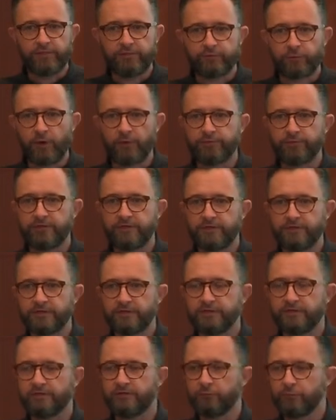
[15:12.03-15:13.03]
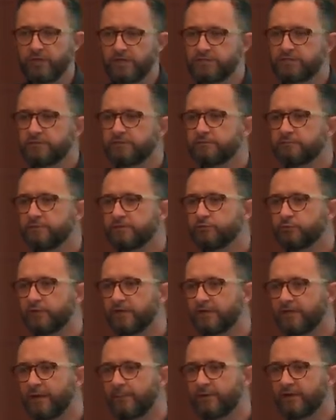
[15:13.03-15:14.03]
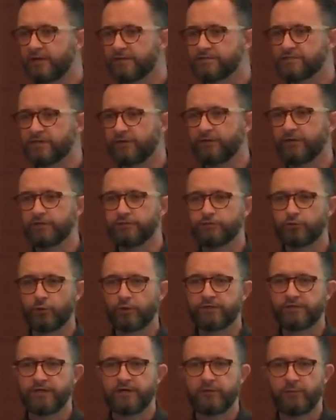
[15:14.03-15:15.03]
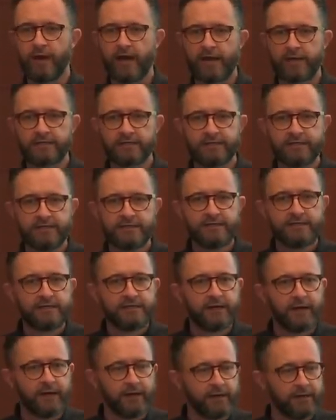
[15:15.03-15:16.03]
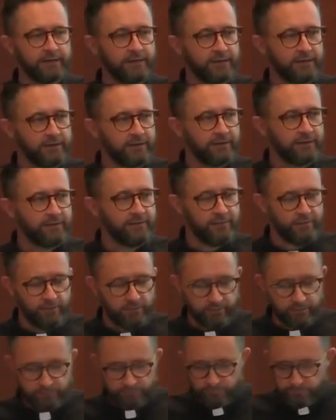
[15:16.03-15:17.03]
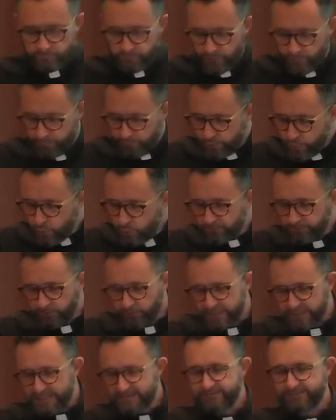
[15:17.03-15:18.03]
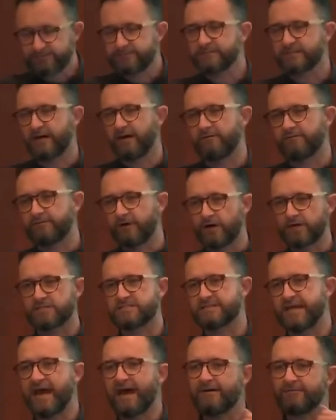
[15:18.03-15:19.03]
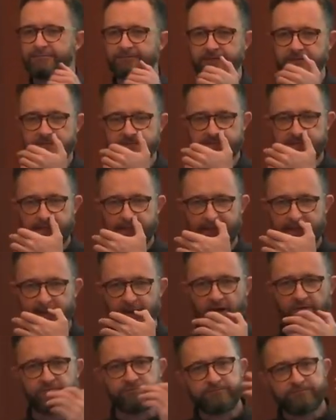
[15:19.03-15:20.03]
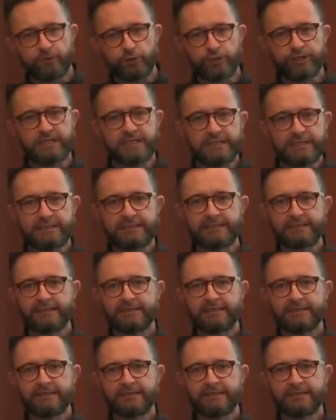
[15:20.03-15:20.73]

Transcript: throughout the, the region between Lebanon, Syria, Jordan, and Iraq. Uh, the, the beautiful gift of our staff is that they are fully,